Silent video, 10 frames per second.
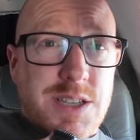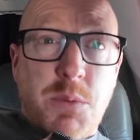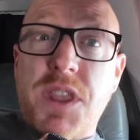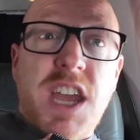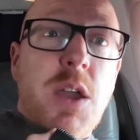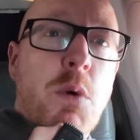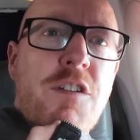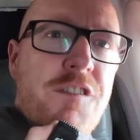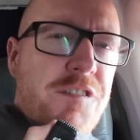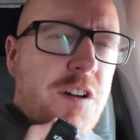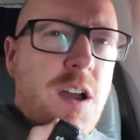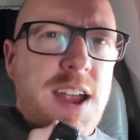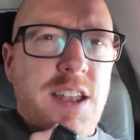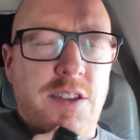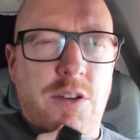One thing you won't
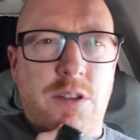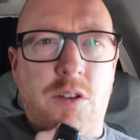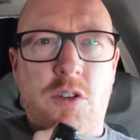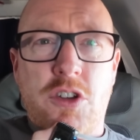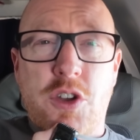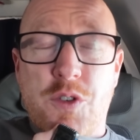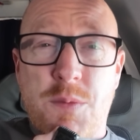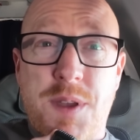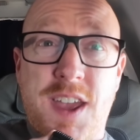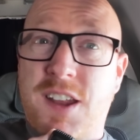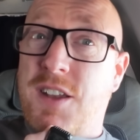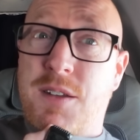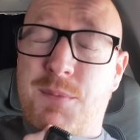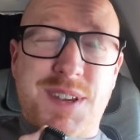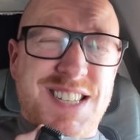find on European
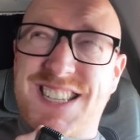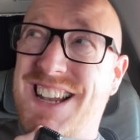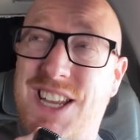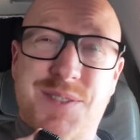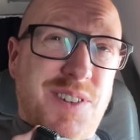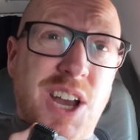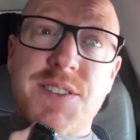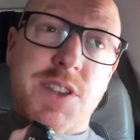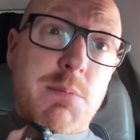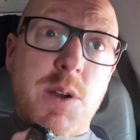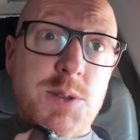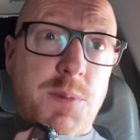business class flights, for the most